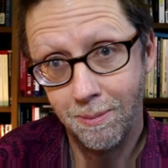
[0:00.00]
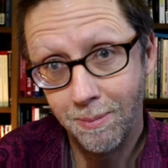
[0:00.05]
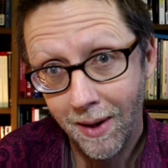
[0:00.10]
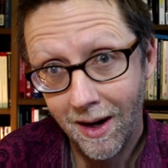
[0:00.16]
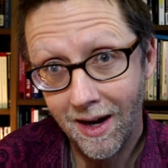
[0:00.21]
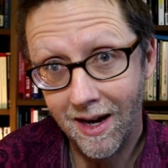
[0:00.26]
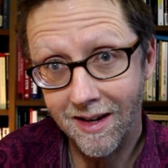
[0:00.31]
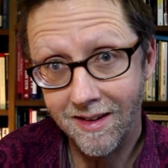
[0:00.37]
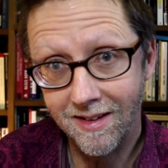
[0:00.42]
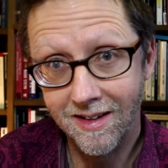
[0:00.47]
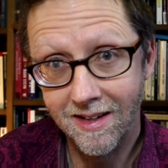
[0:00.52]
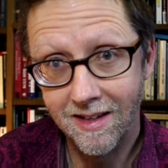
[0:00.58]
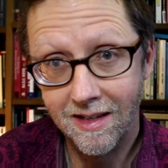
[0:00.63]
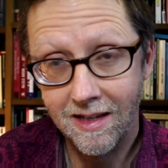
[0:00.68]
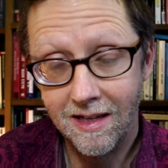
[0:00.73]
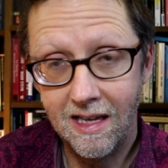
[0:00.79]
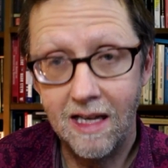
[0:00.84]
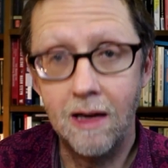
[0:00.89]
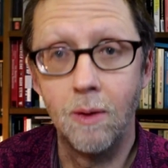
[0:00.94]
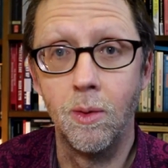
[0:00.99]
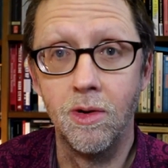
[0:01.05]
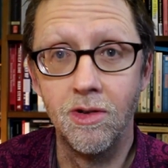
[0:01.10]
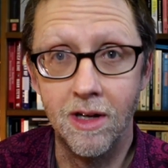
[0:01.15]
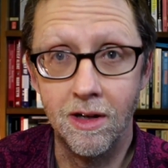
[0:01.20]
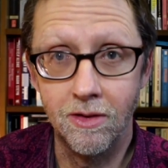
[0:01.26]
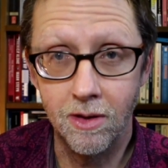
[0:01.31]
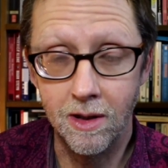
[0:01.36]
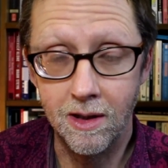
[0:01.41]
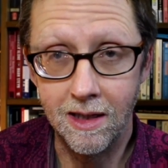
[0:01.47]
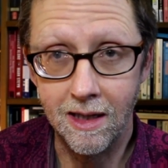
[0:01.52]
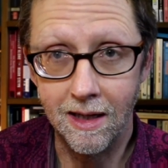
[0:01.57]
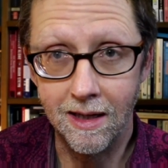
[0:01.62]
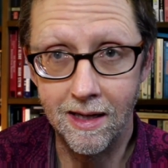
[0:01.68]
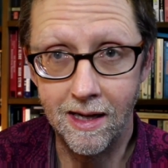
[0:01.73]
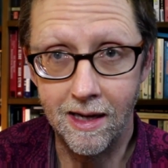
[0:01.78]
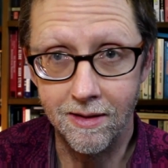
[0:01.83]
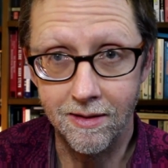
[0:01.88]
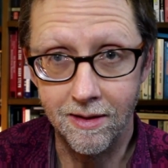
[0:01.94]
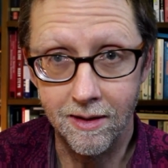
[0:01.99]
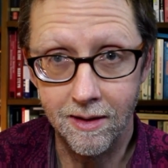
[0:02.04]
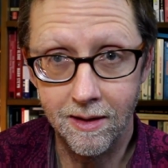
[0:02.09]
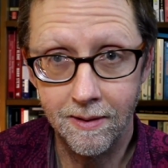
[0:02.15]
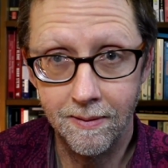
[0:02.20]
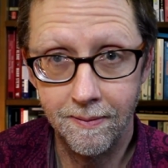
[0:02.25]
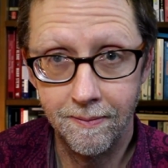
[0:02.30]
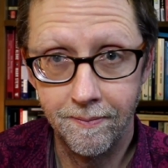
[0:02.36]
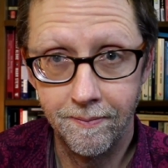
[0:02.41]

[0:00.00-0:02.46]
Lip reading: But it was entering the Atlantic.